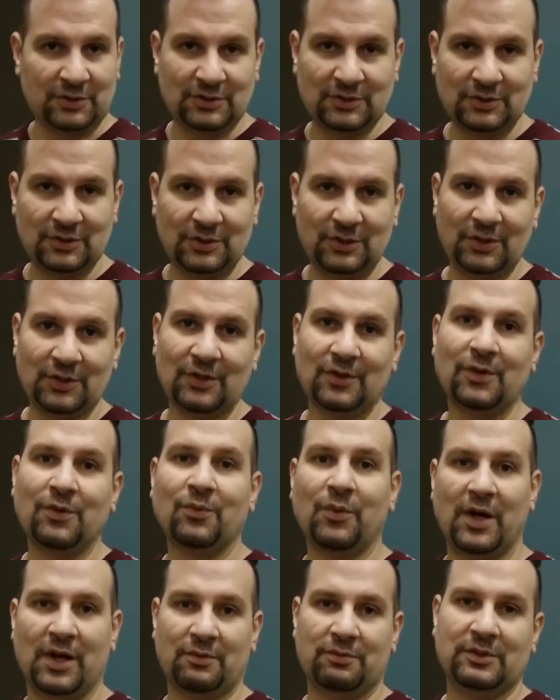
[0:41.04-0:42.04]
studio
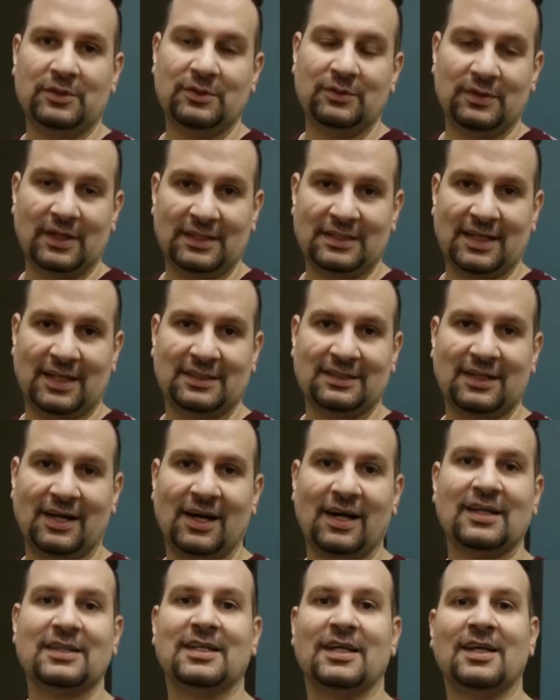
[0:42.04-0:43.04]
where we do the tech
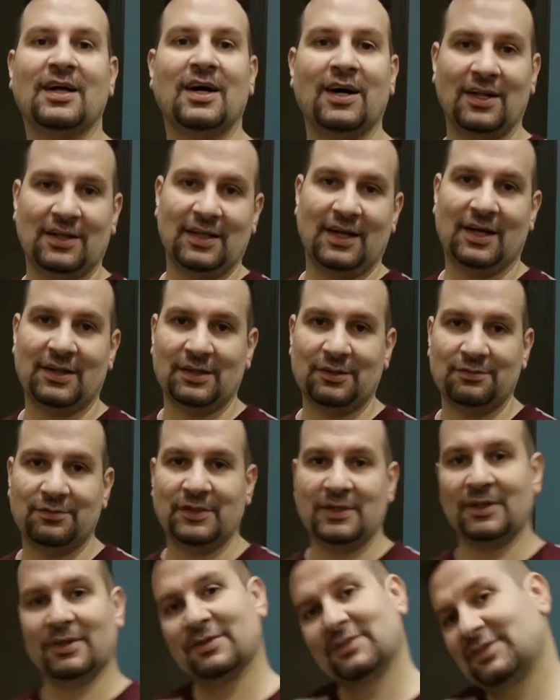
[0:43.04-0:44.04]
talks and all the other
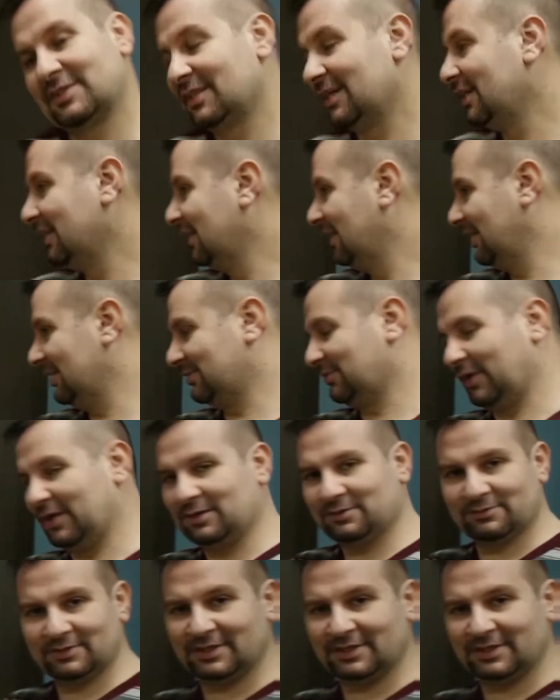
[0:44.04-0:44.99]
videos. It's right over